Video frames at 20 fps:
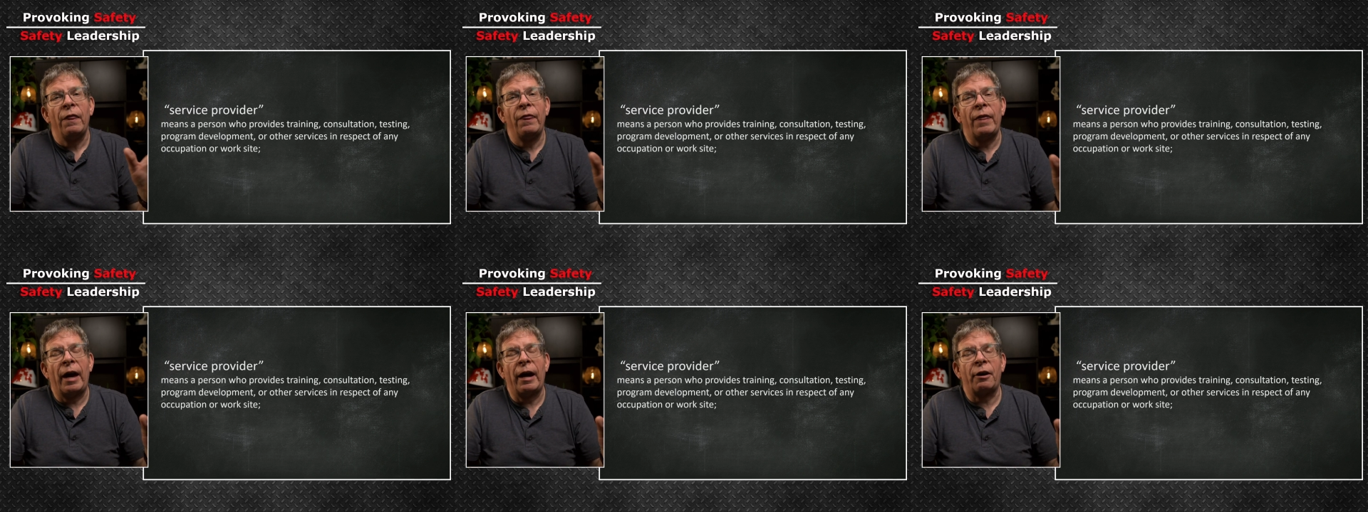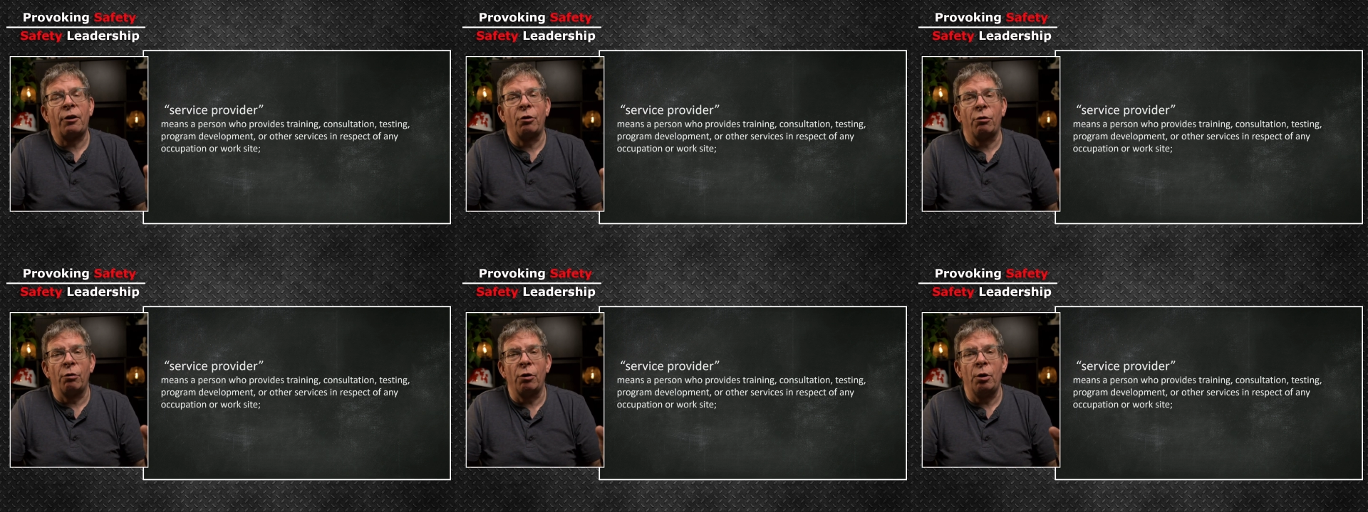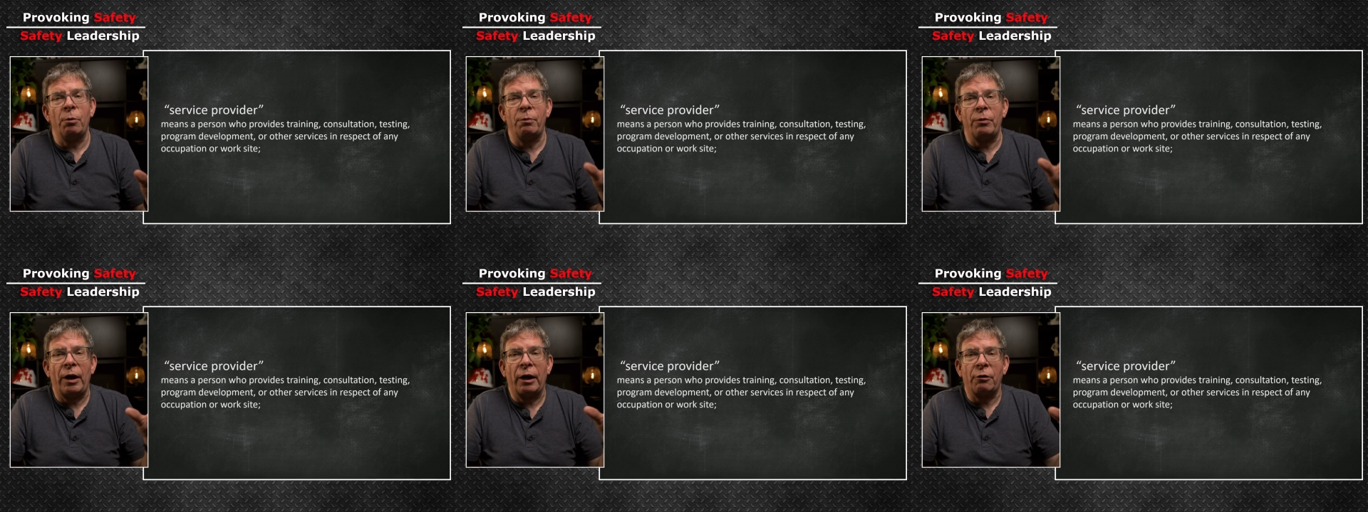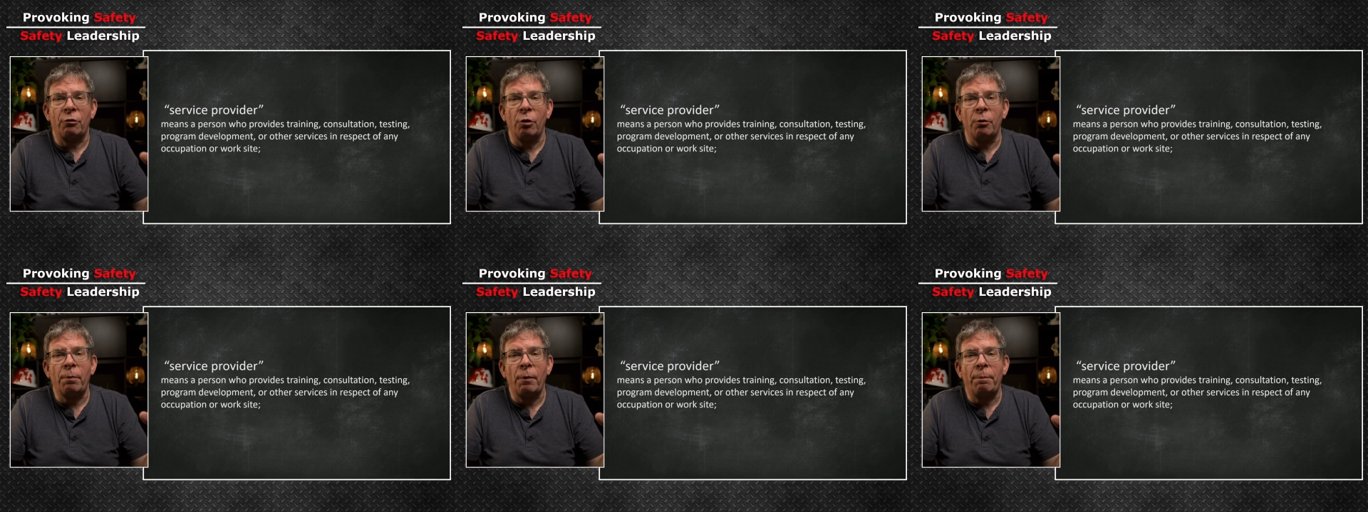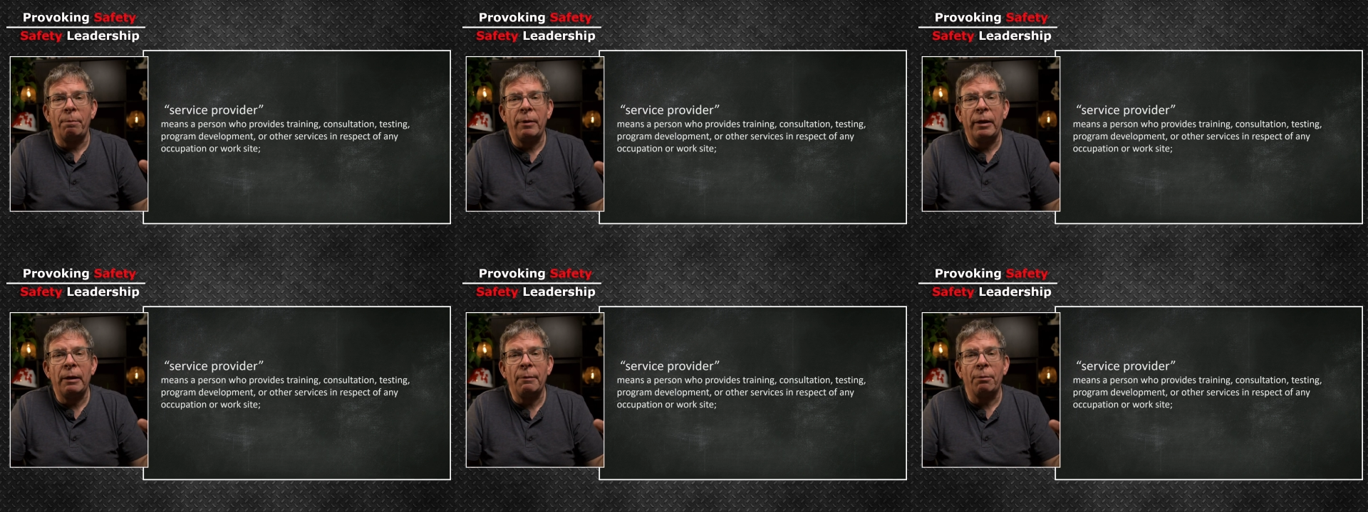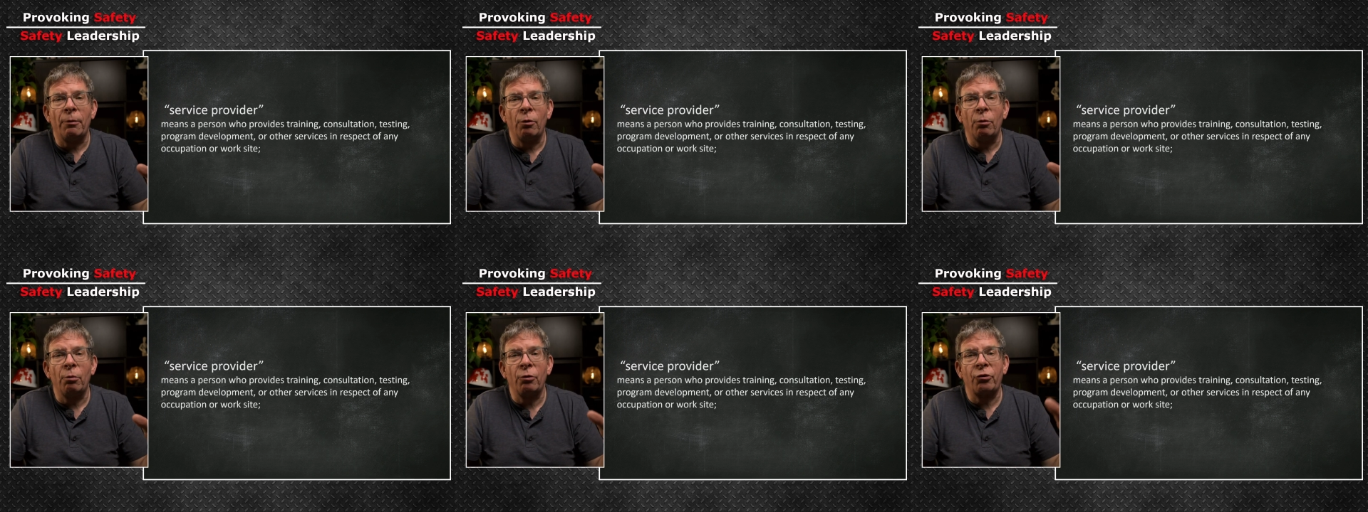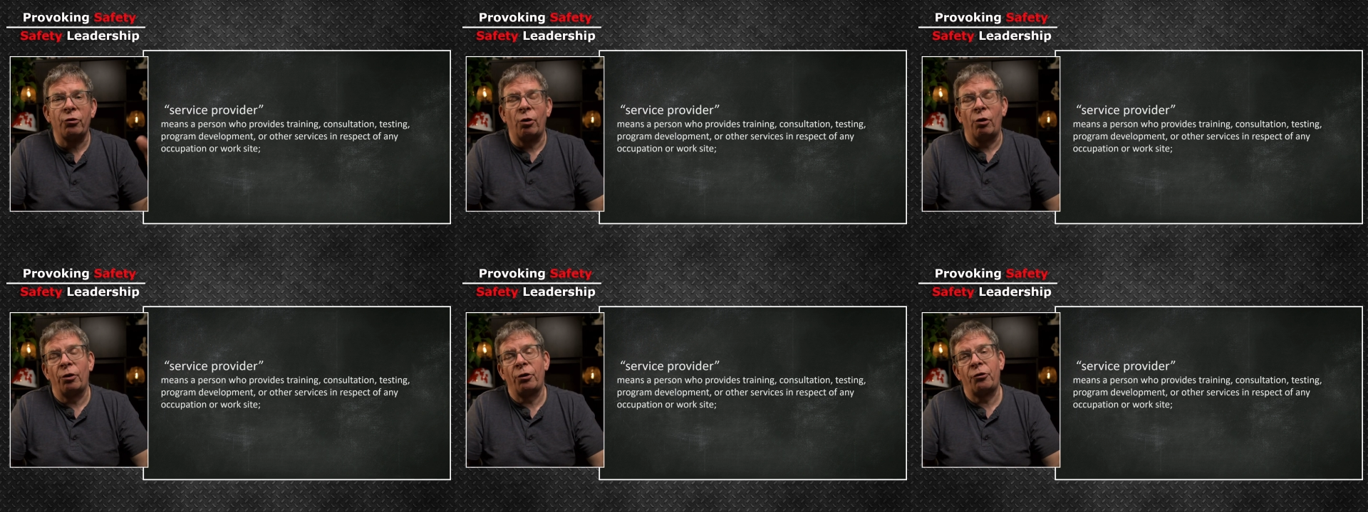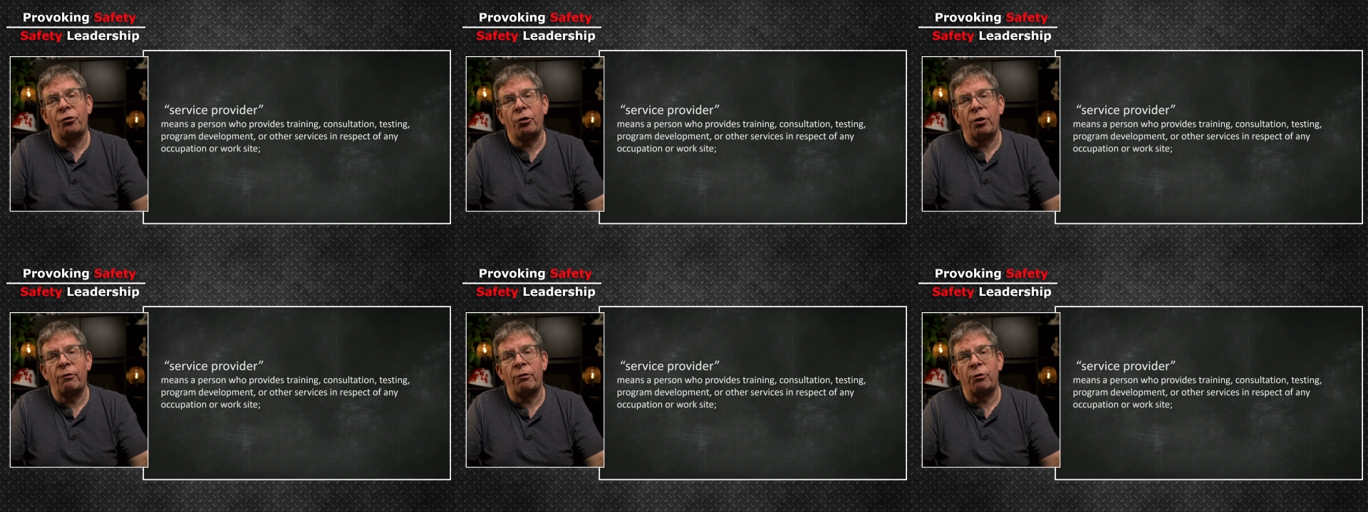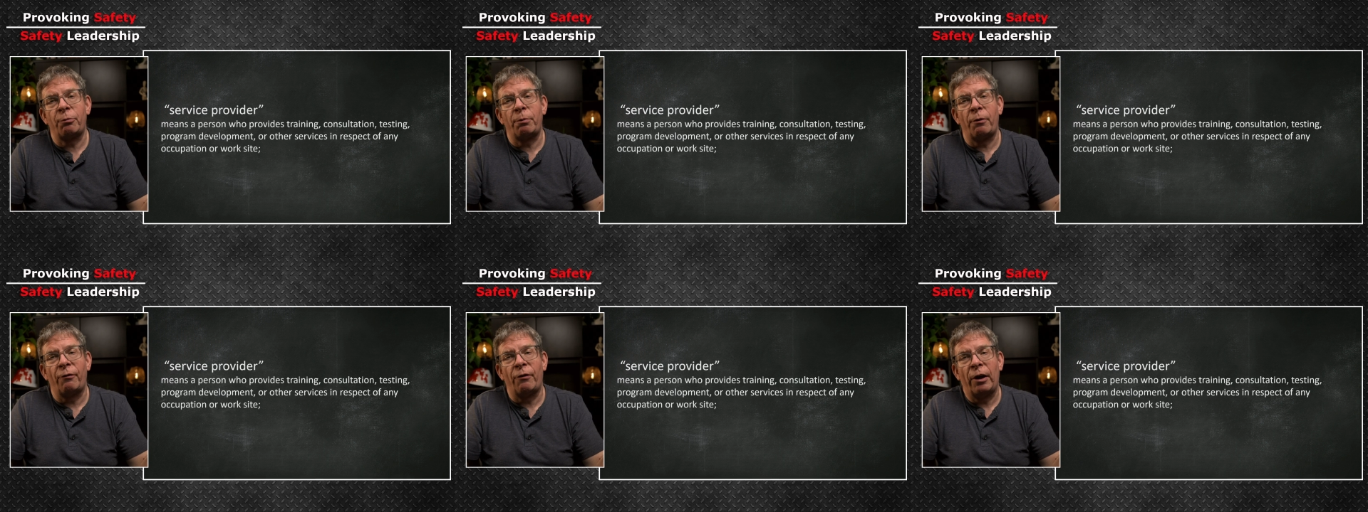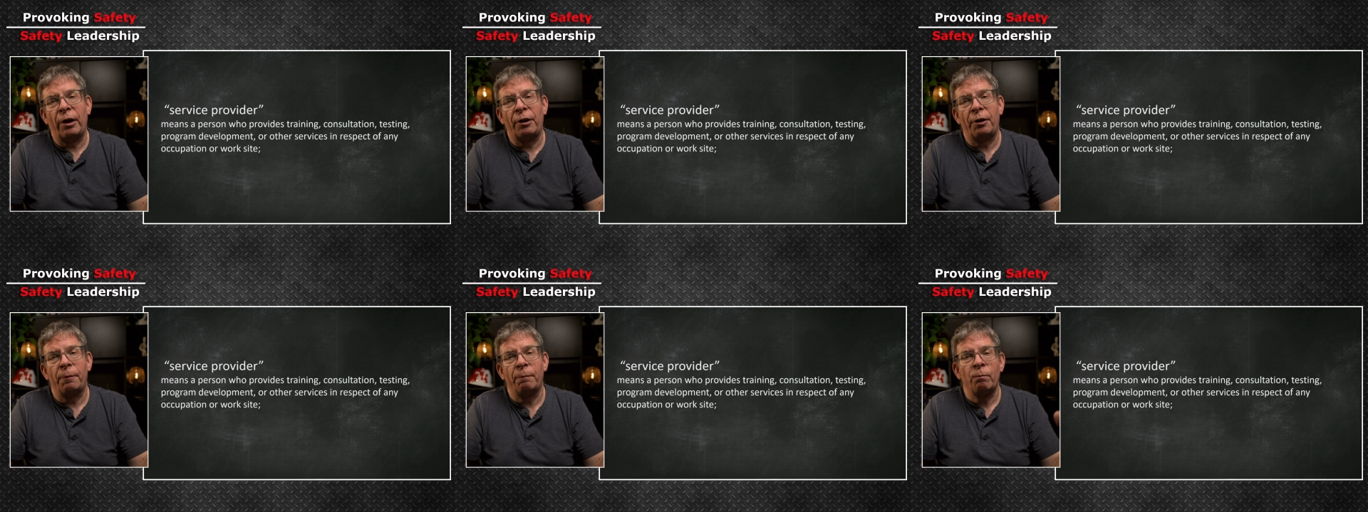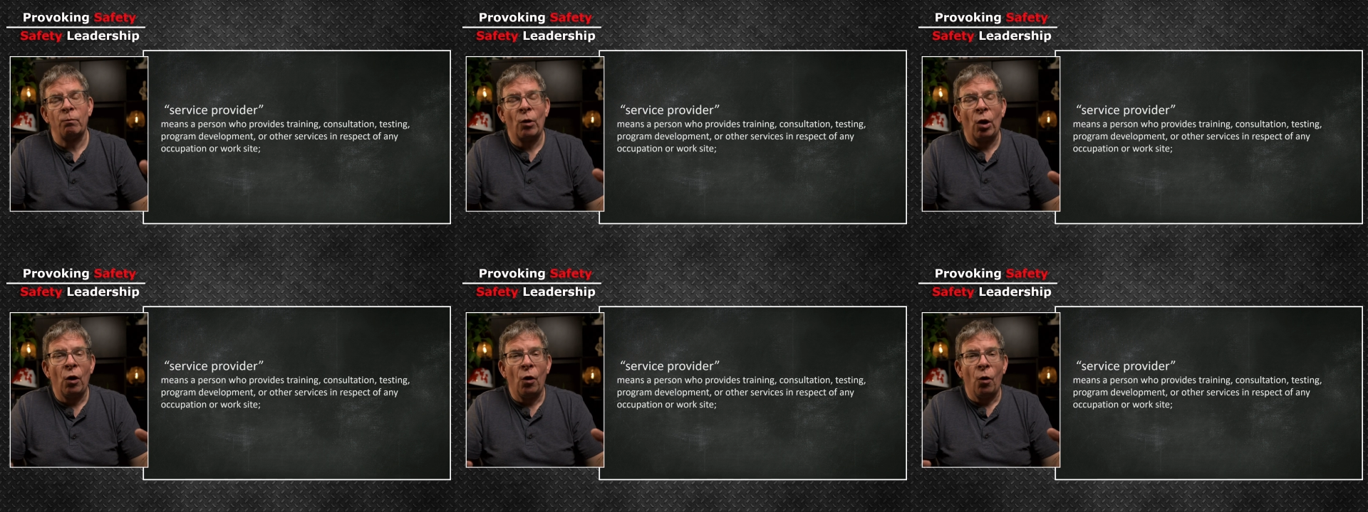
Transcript: That group of people was called a service provider.